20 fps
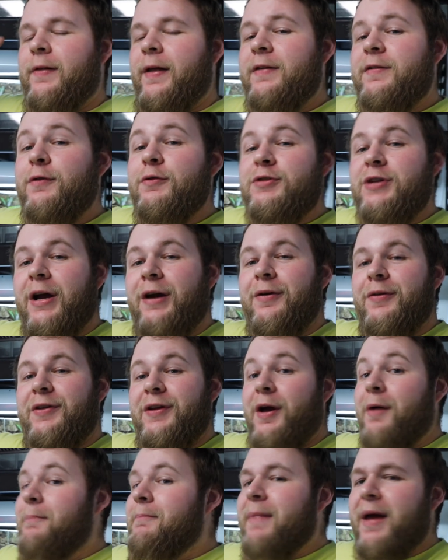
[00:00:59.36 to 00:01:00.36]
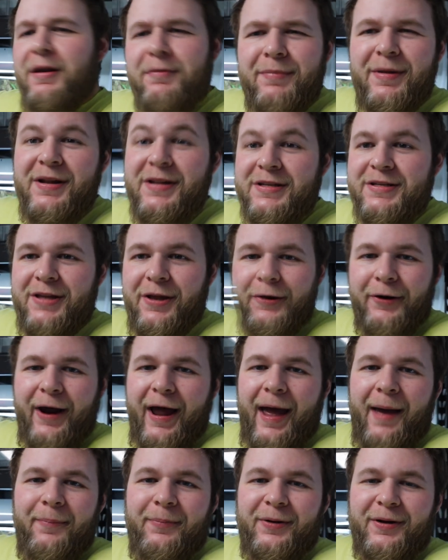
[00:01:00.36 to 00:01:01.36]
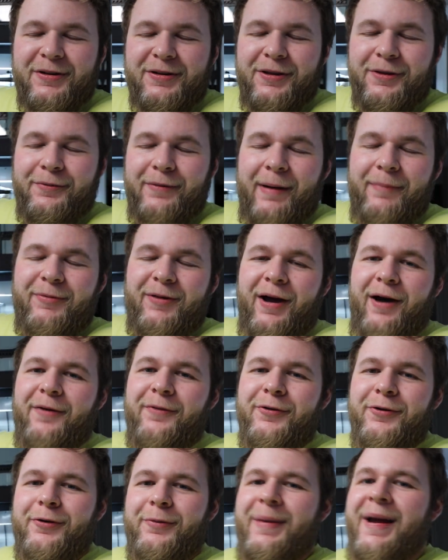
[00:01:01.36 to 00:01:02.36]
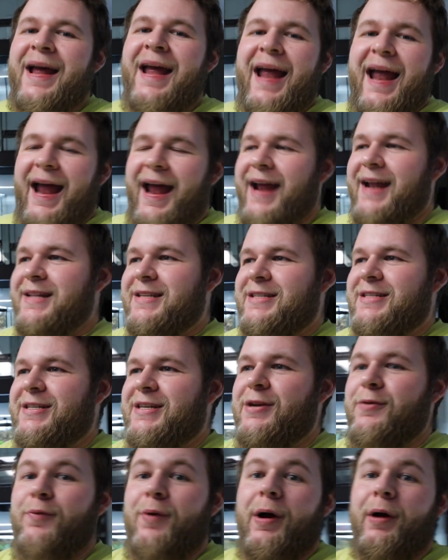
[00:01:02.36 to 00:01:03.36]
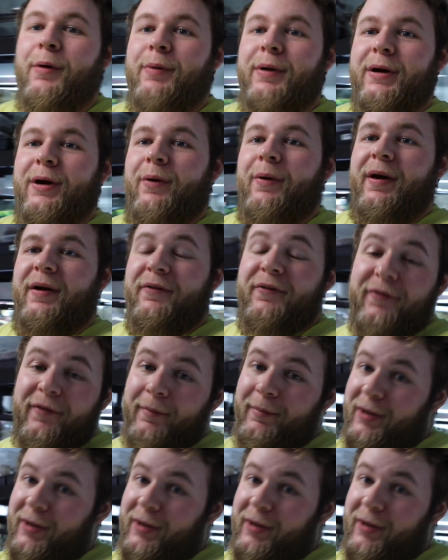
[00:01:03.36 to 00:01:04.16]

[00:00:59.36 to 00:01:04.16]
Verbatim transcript: Let's go check out the amendments that are happening to the reptile room and see where we're going from